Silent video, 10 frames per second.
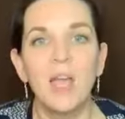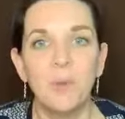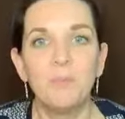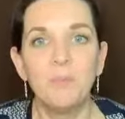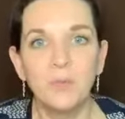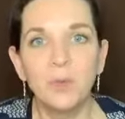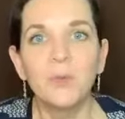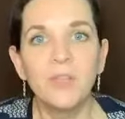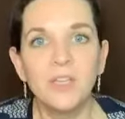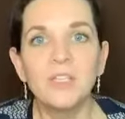and
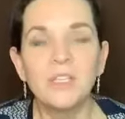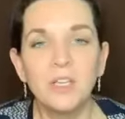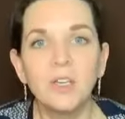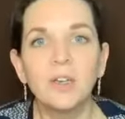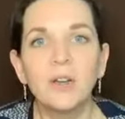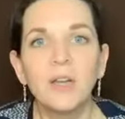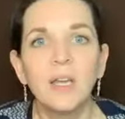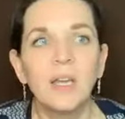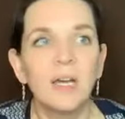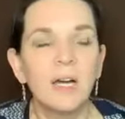build this year.
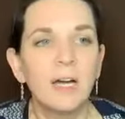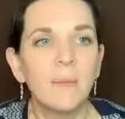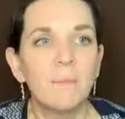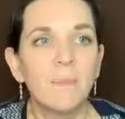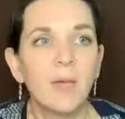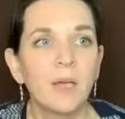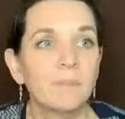I